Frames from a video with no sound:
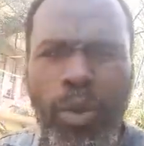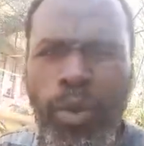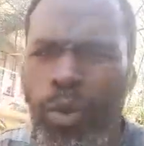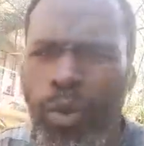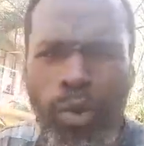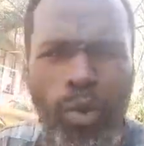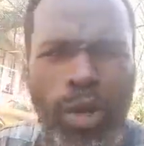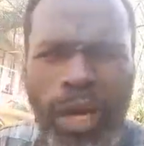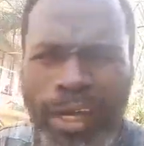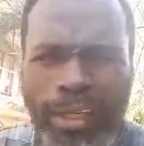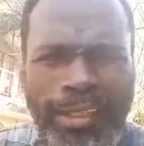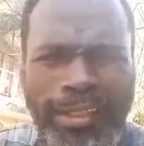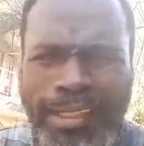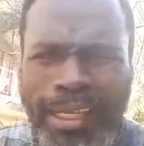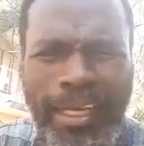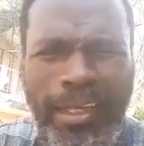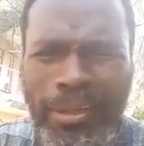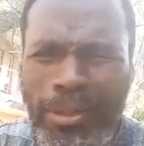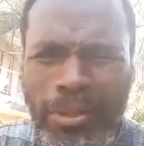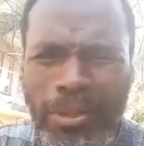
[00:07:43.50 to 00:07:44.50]
who can
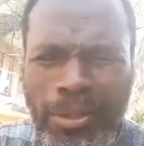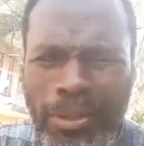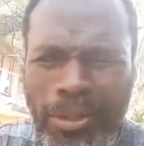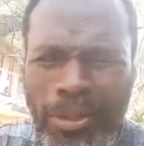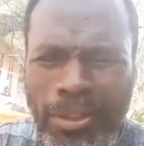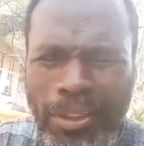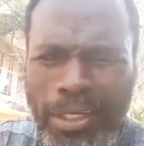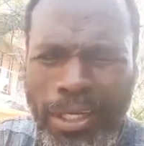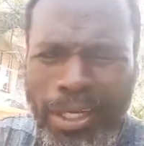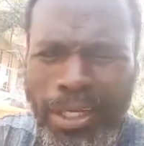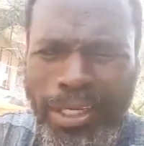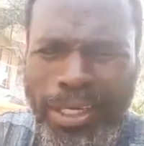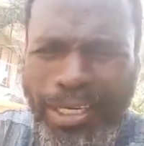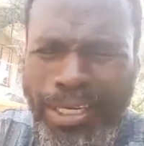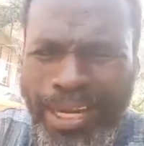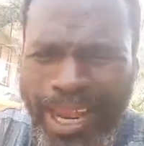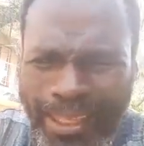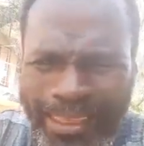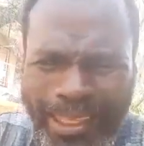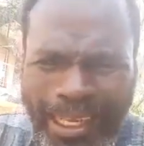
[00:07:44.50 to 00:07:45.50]
tell?
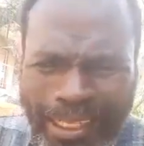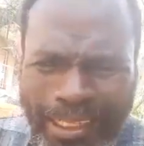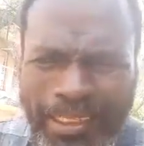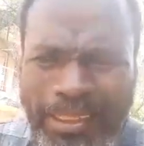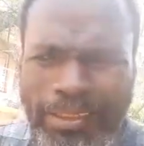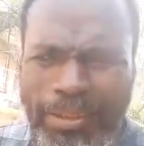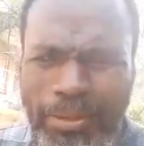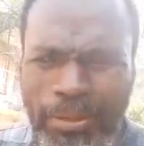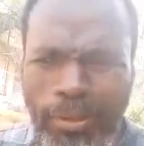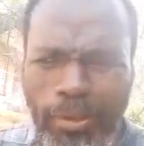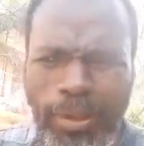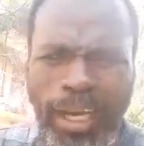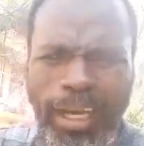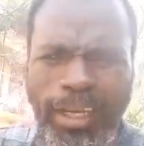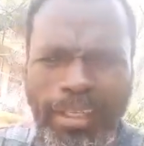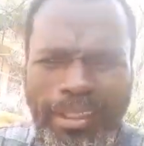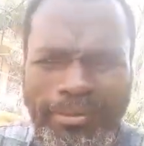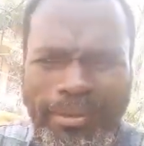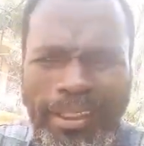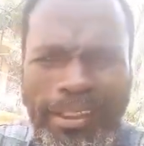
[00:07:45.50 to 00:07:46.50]
Nothing. Who
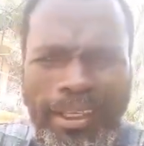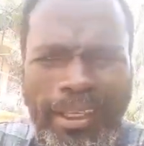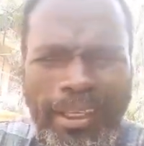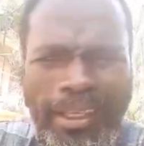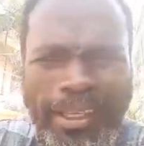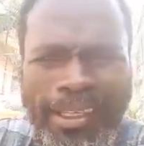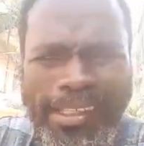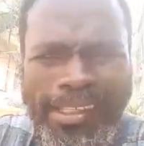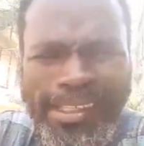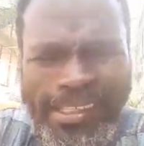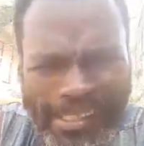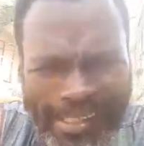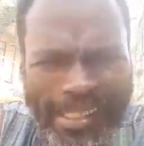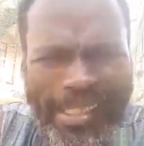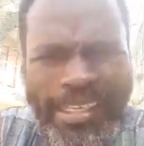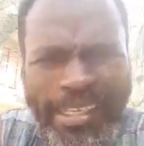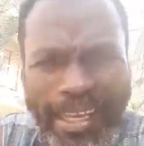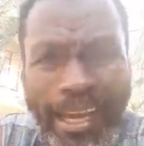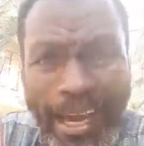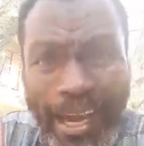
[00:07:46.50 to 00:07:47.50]
can't even
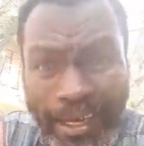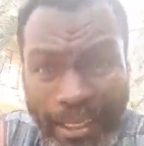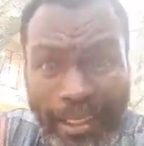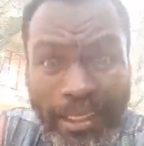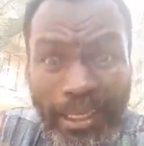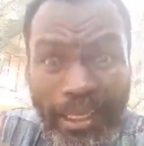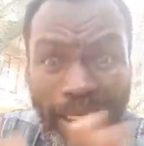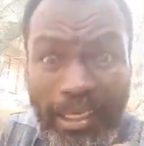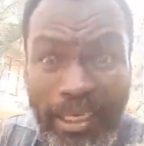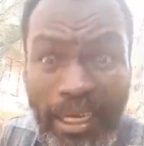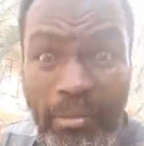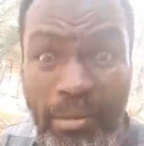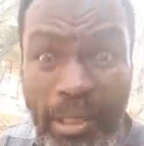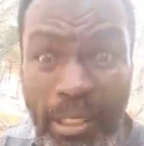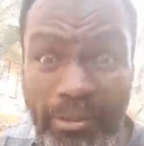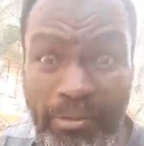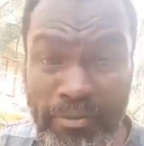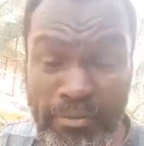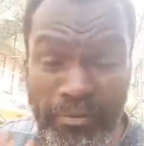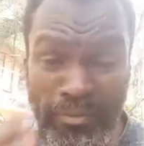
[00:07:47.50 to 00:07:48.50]
see a hurricane
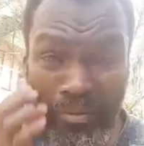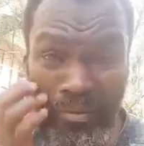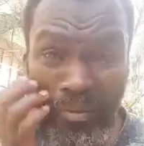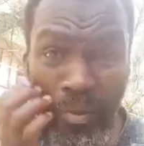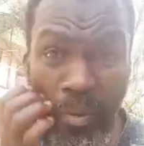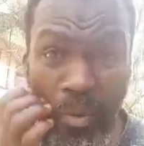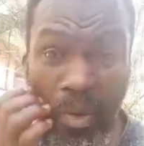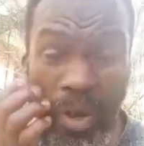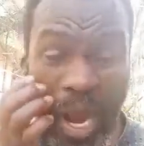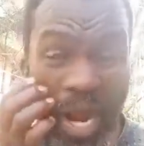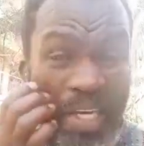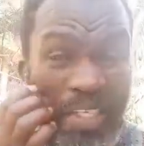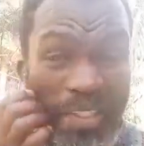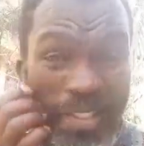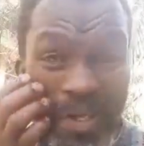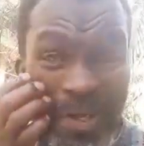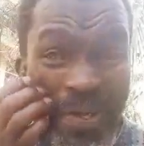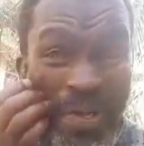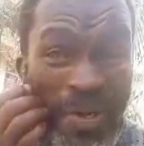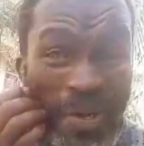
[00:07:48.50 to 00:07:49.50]
coming? Who can't